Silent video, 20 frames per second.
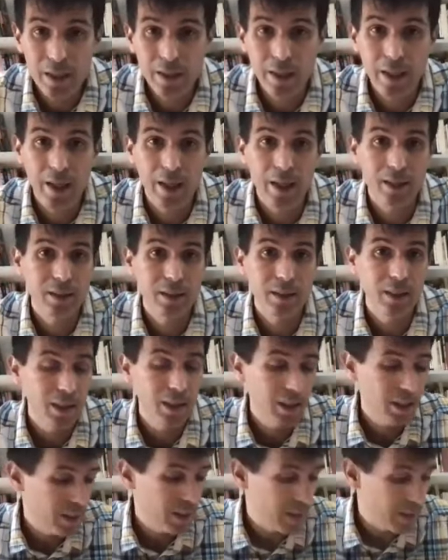Act,
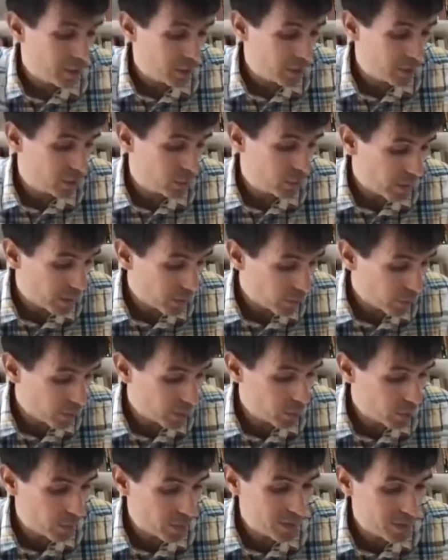to anyone
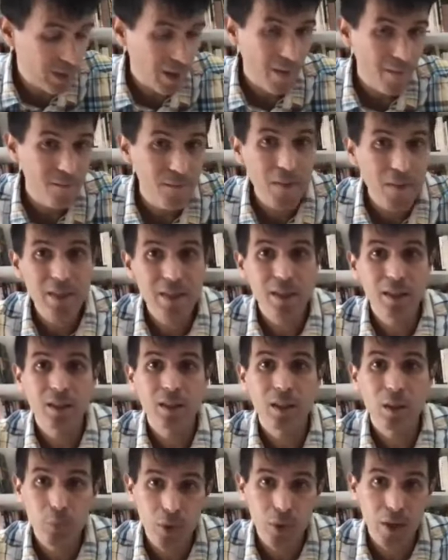who is
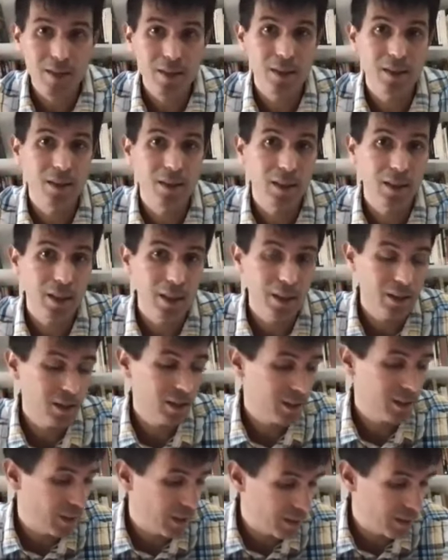physically present in the
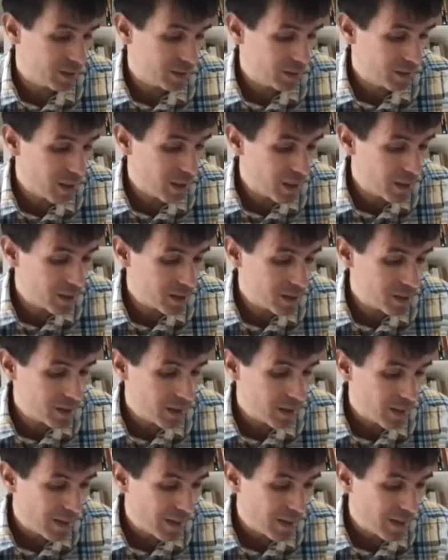United States,